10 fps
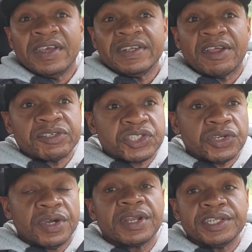there is
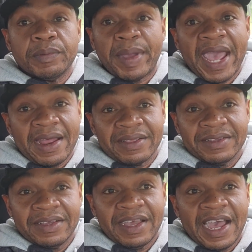your good and your bad.
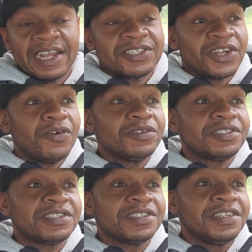And
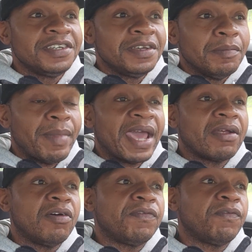don't matter
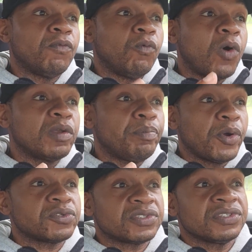of one
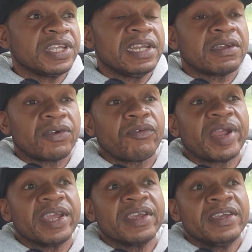person in a
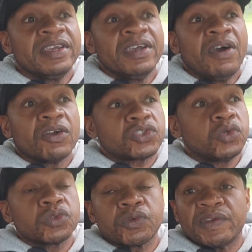career, or
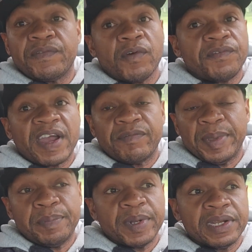2, 3, 4, 5
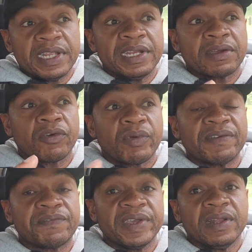people in a
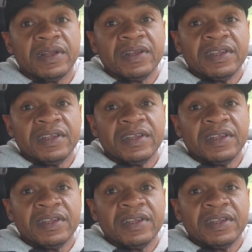career field,